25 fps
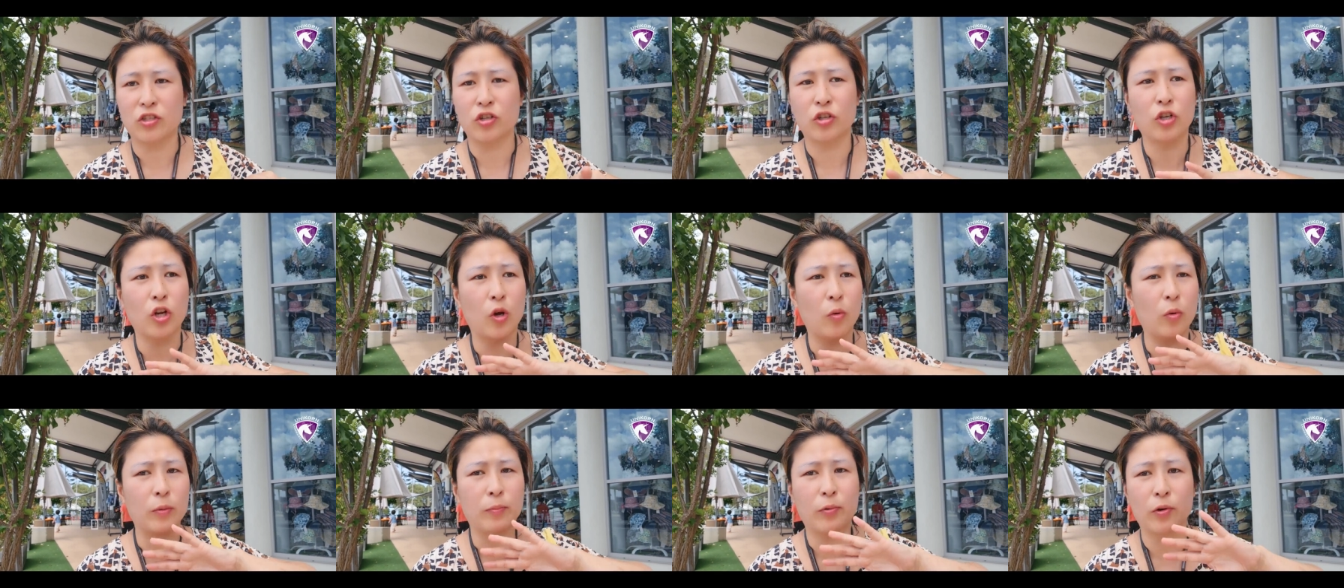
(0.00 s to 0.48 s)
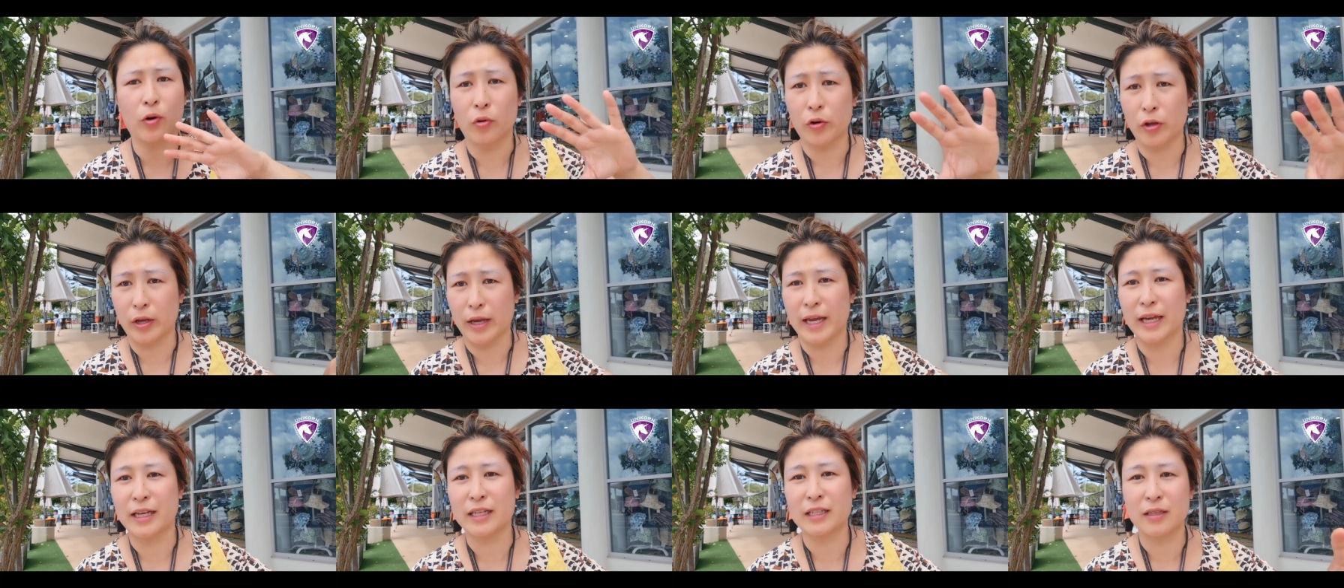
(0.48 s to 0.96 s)
So you don't want to put all
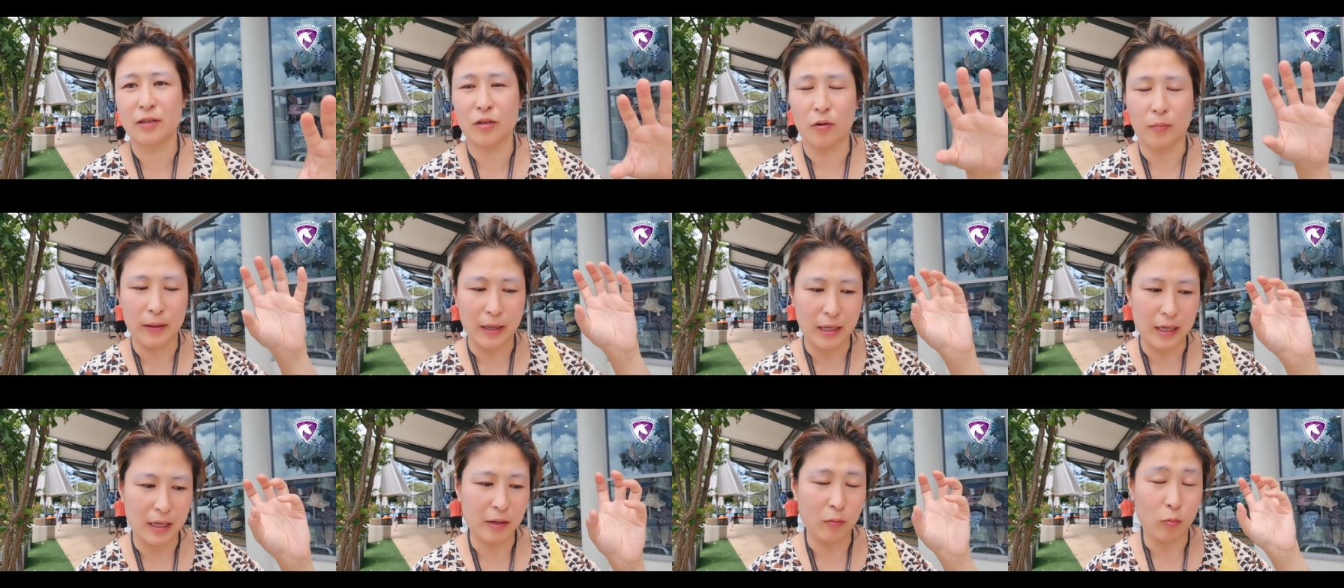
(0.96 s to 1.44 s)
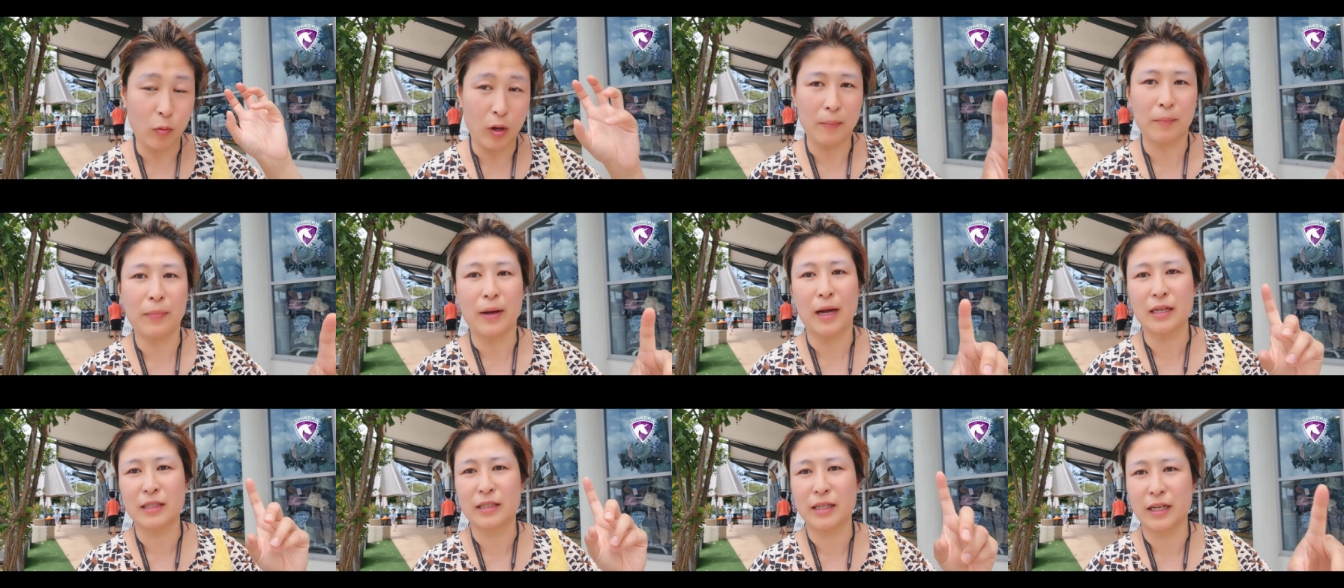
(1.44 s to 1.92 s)
your eggs in, your in
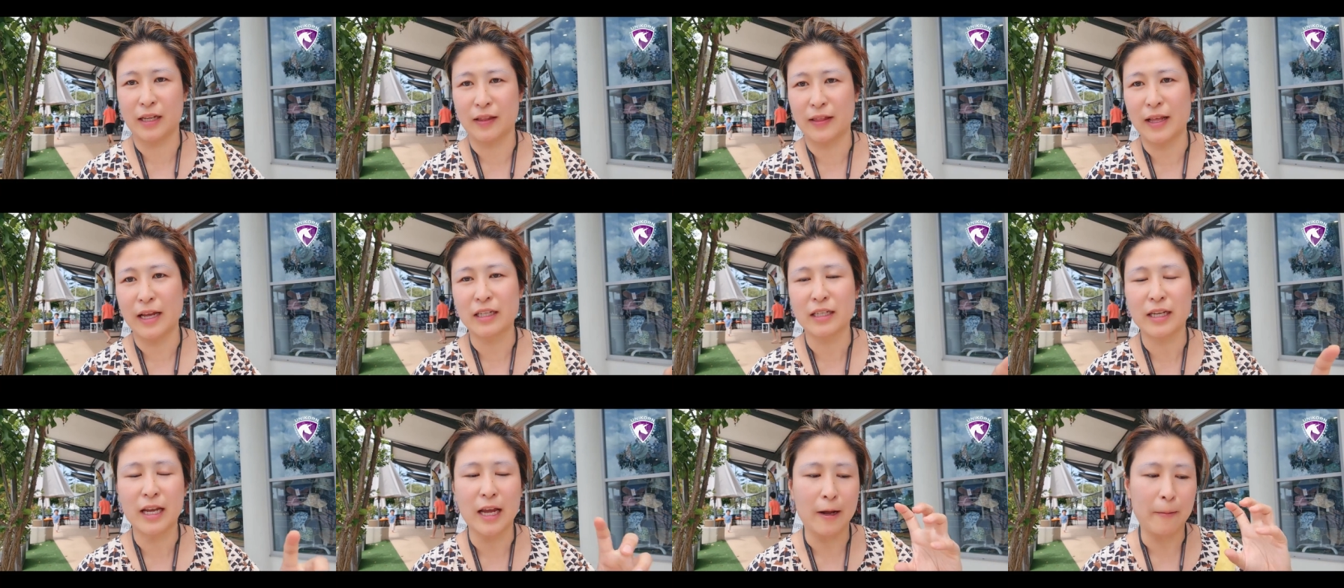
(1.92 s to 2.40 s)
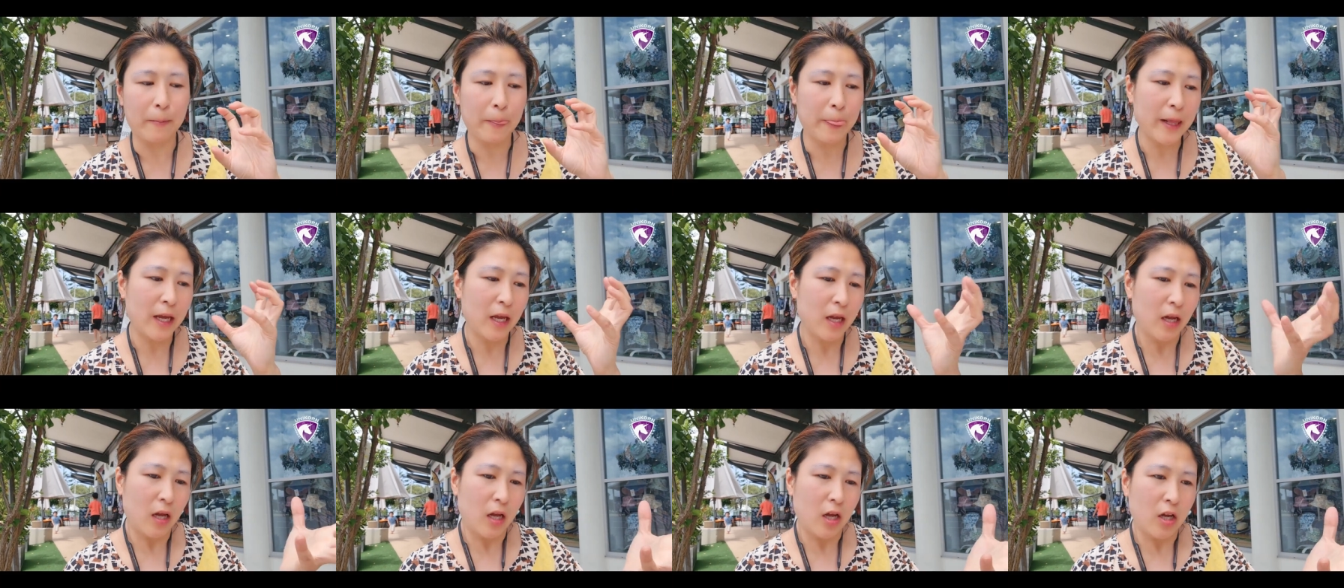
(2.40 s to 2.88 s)
one basket in that
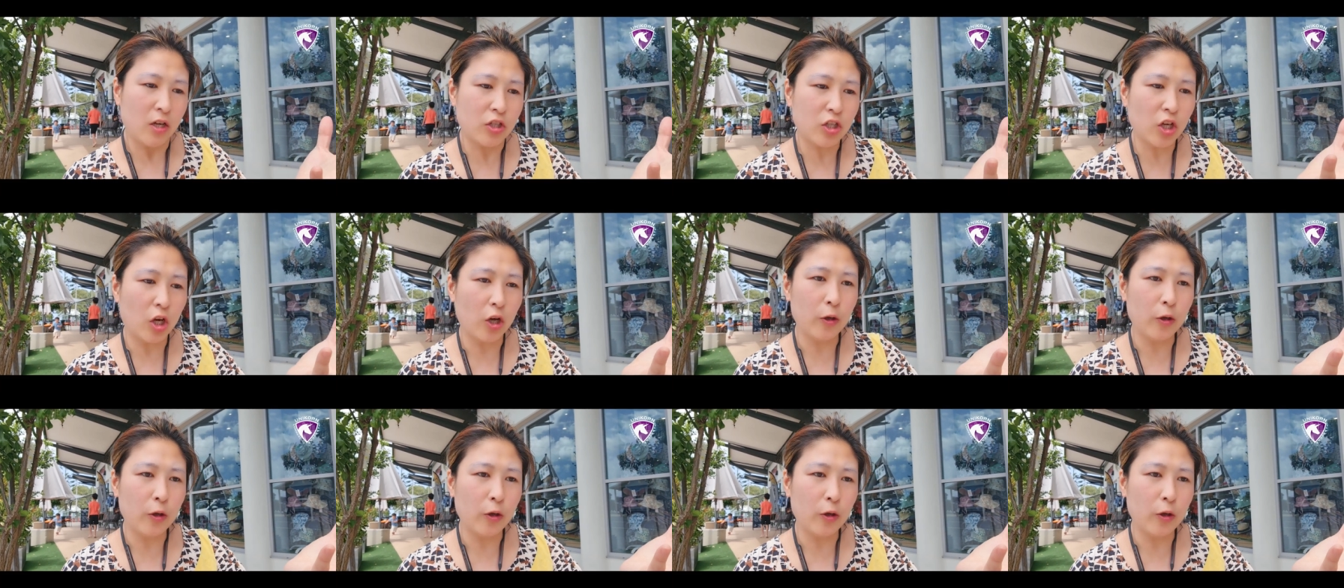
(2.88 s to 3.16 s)
town.